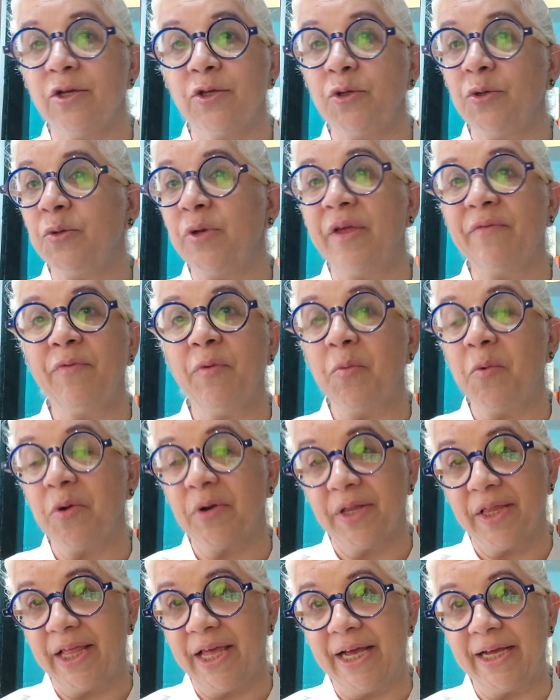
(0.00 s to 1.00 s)
You never
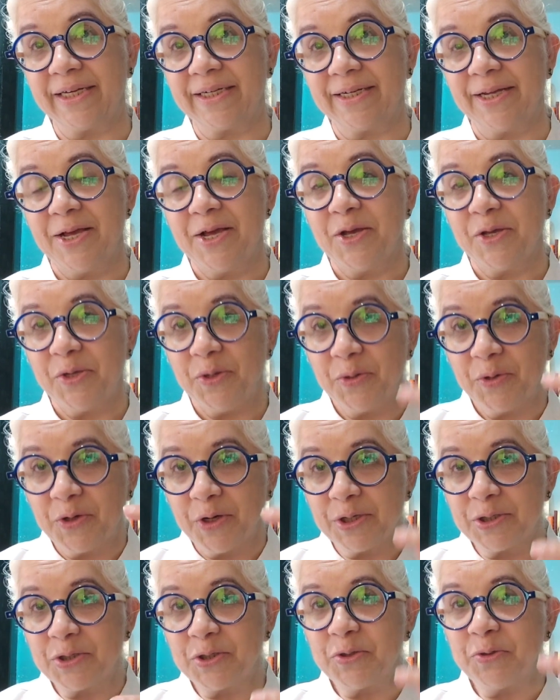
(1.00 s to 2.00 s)
want that. You
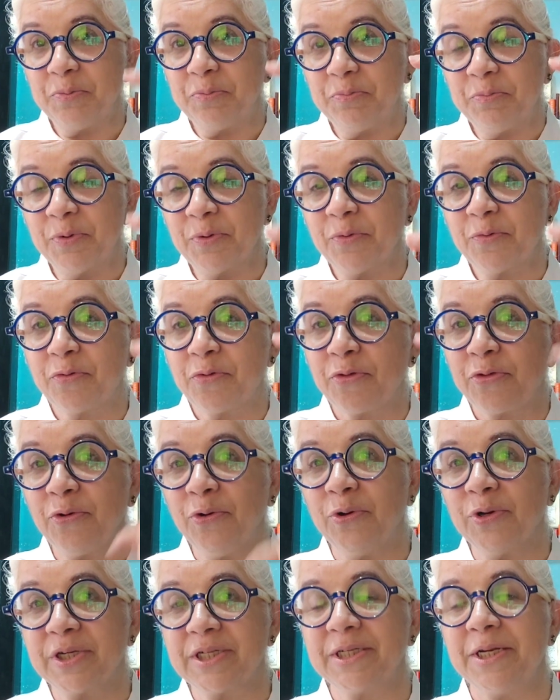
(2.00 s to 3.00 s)
got to put
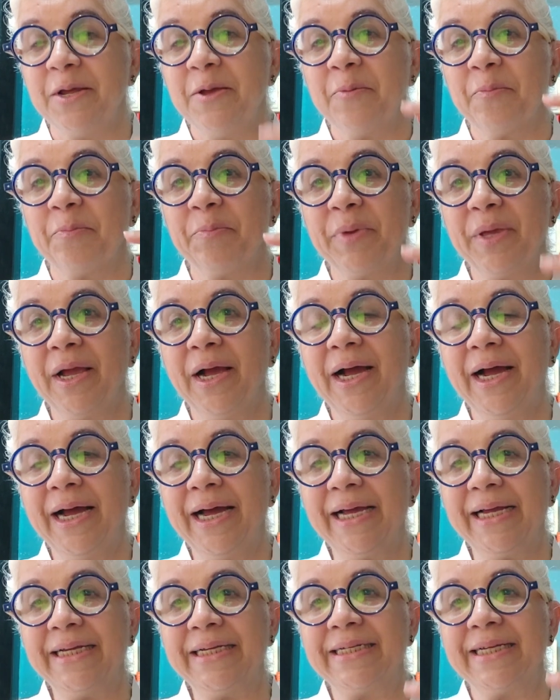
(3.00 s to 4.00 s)
thought
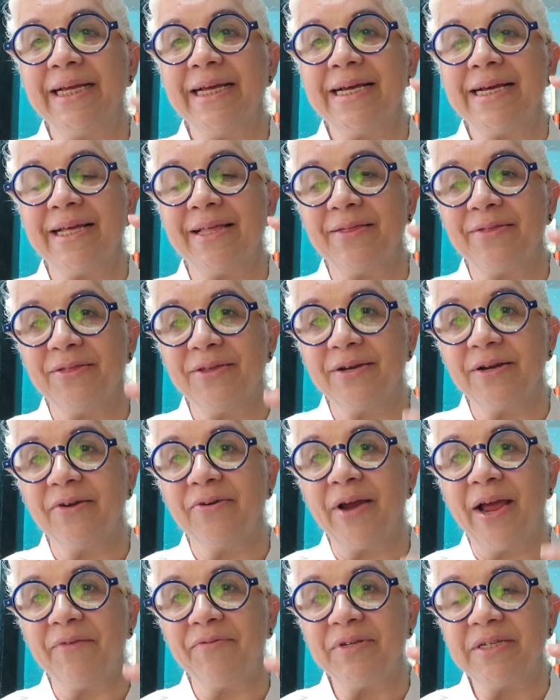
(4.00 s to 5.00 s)
behind the
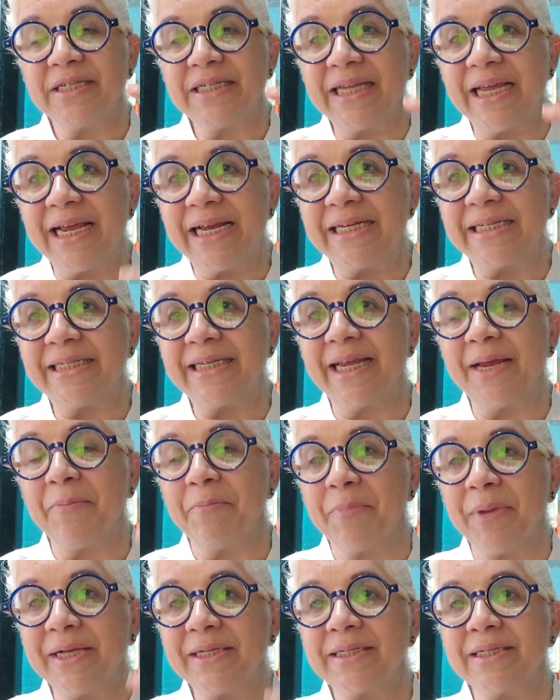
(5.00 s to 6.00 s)

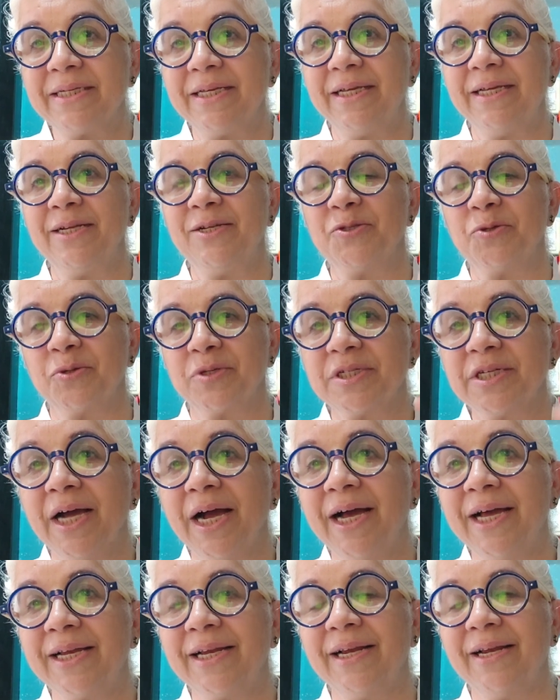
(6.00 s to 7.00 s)
gravitating message or
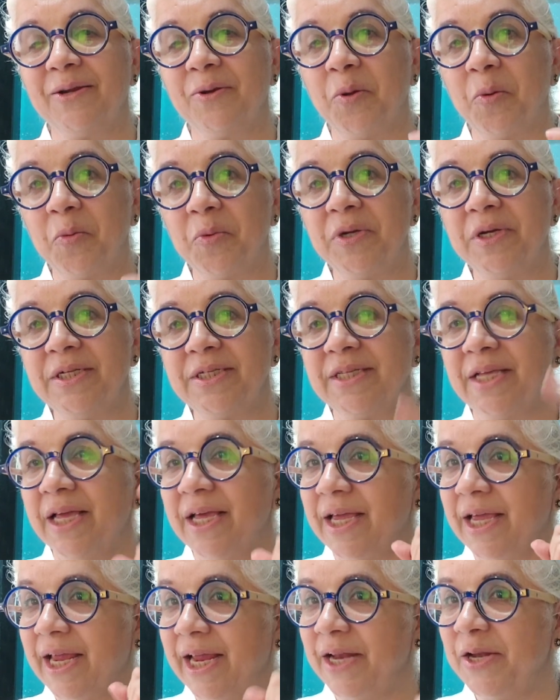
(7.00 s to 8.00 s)
title or words
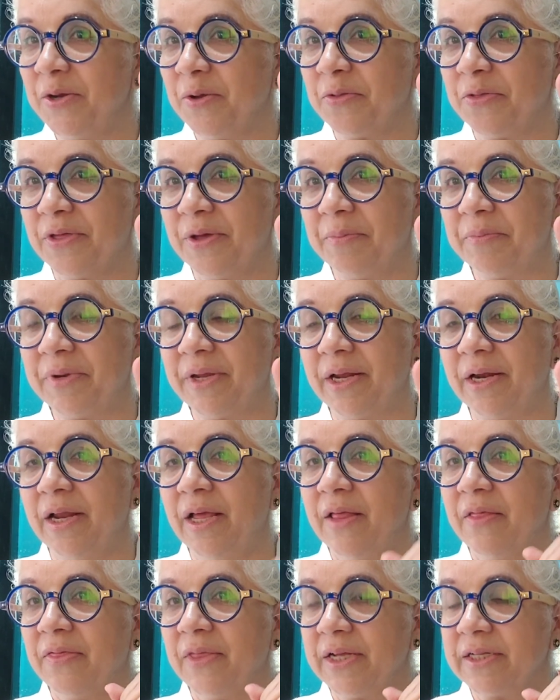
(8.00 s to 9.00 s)
in your thumbnail.
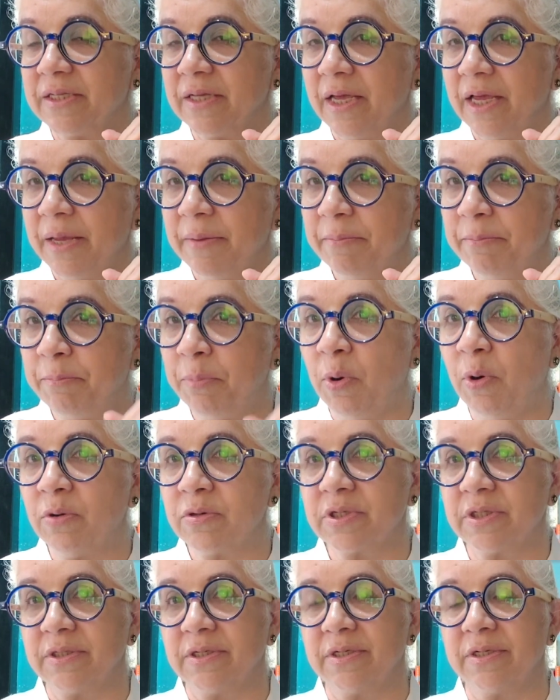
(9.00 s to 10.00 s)
That's
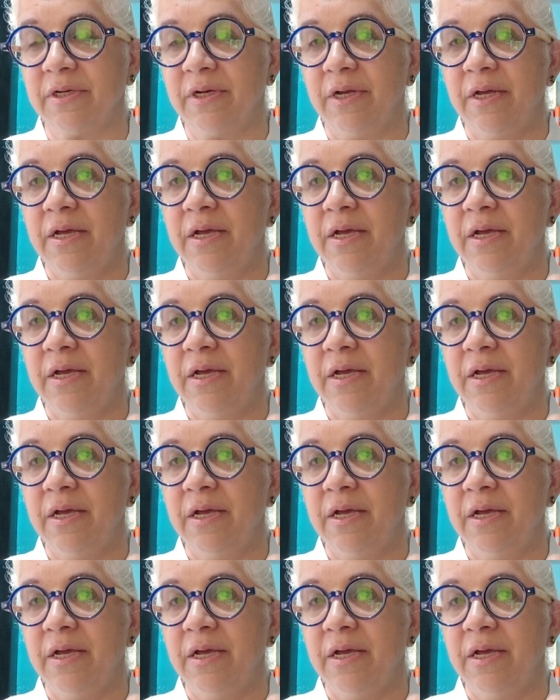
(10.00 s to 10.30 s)
important.